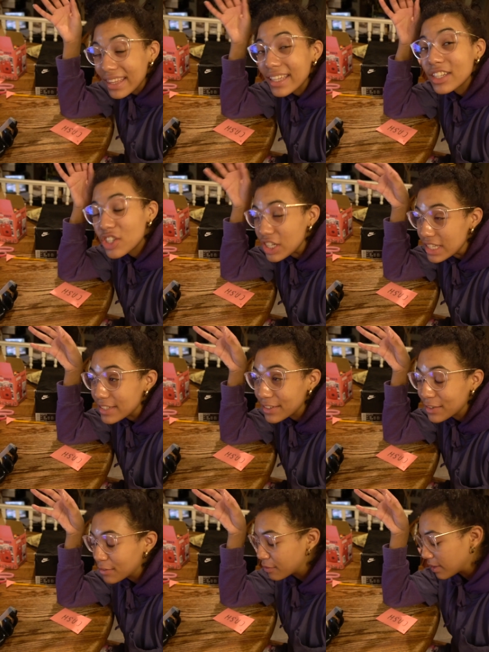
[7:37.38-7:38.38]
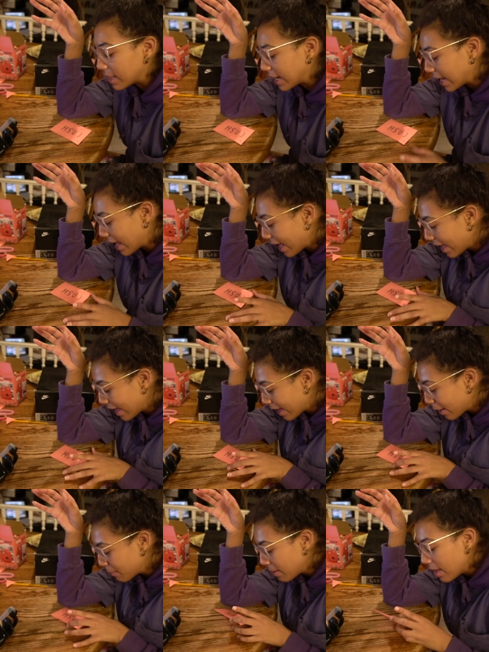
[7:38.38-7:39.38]
the cheesy girlfriend that I
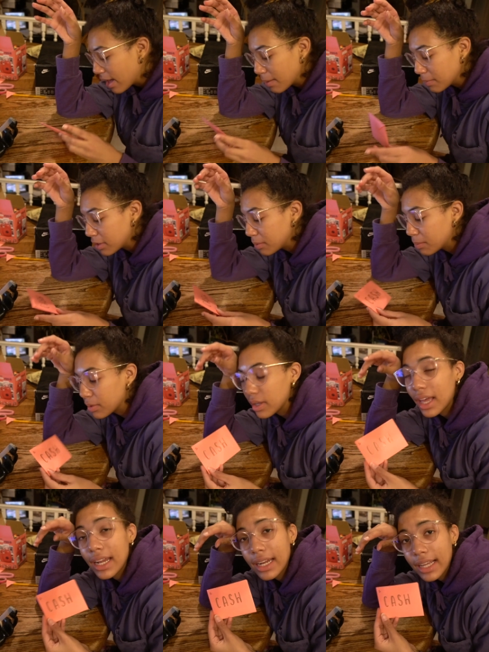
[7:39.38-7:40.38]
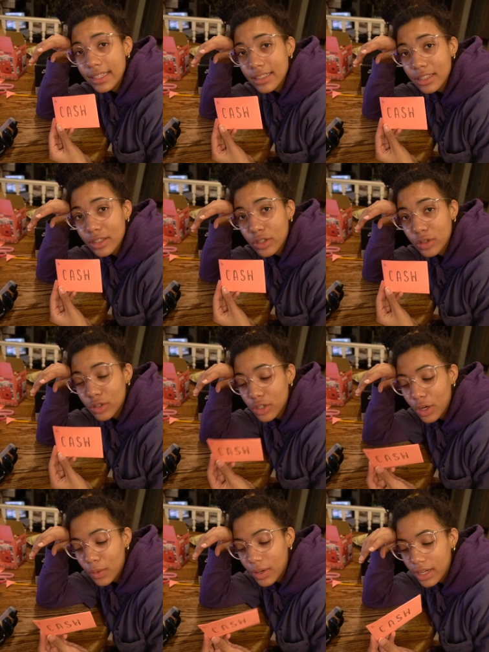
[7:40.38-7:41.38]
am, I'm gonna put a nice little
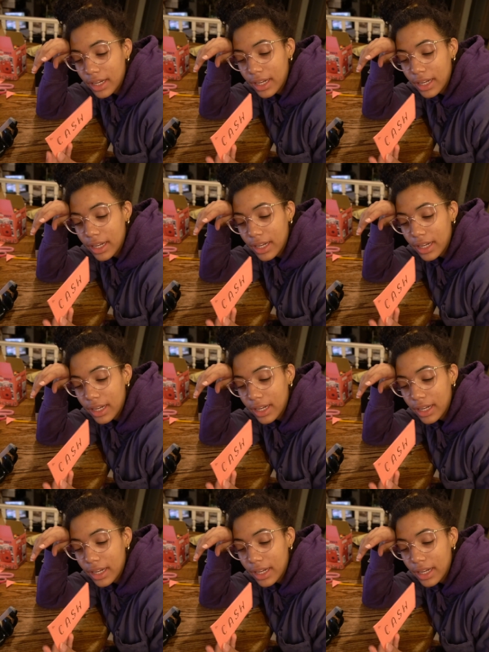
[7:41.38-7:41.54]
note in